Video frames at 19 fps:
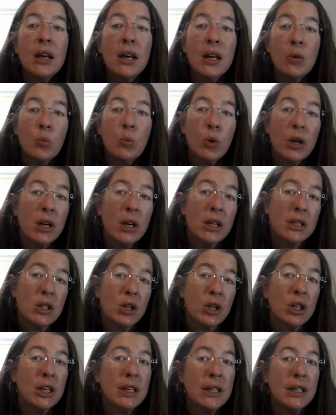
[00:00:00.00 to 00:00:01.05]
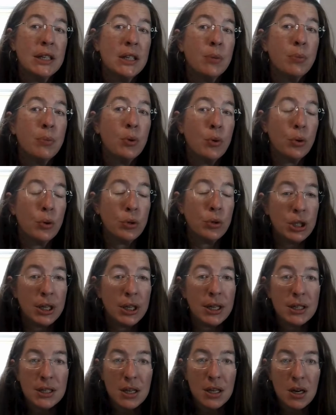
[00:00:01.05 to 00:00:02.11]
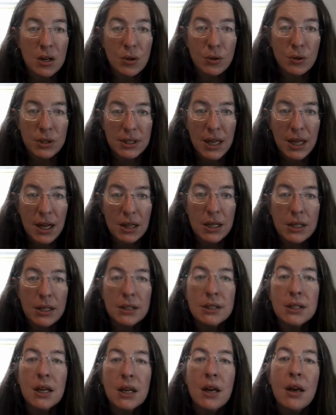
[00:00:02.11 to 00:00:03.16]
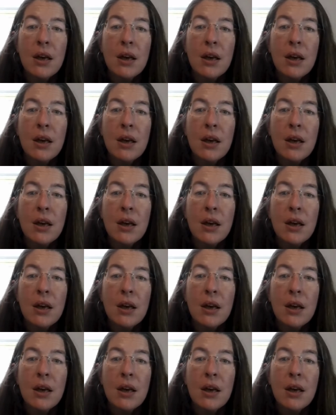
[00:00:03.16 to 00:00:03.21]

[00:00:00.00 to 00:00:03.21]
and we're going to turn it into pulled chicken taco salads.